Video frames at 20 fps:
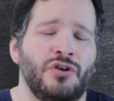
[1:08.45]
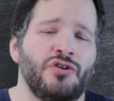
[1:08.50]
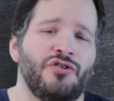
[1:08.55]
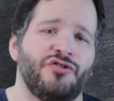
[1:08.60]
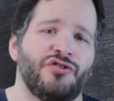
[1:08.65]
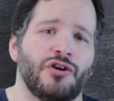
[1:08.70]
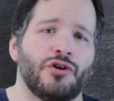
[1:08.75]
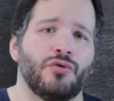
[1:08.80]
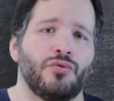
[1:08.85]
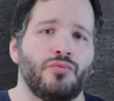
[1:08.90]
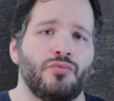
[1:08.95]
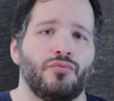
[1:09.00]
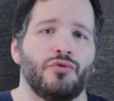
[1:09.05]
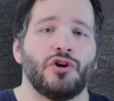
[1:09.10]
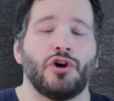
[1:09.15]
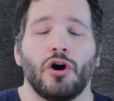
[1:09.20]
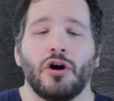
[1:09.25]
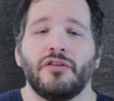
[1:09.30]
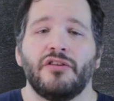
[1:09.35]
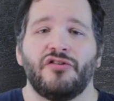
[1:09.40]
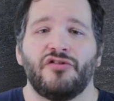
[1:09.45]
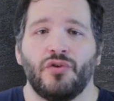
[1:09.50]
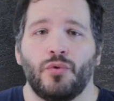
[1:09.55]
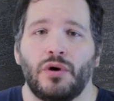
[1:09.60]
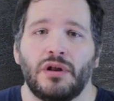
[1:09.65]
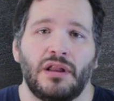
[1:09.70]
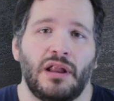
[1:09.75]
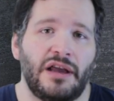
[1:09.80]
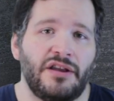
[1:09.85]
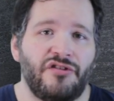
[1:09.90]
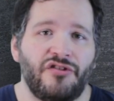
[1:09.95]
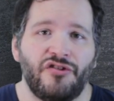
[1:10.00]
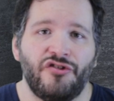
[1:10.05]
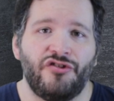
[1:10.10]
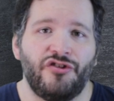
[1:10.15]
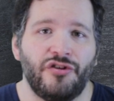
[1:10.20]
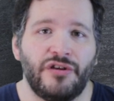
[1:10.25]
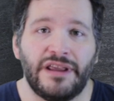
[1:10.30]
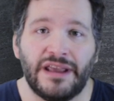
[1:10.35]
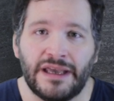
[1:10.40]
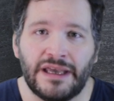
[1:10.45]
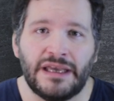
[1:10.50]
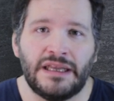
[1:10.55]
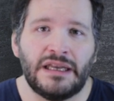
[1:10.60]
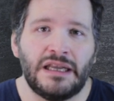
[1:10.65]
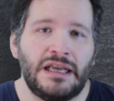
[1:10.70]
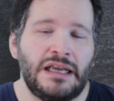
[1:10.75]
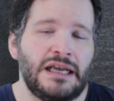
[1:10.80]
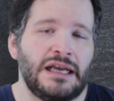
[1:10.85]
So regardless of what license you get,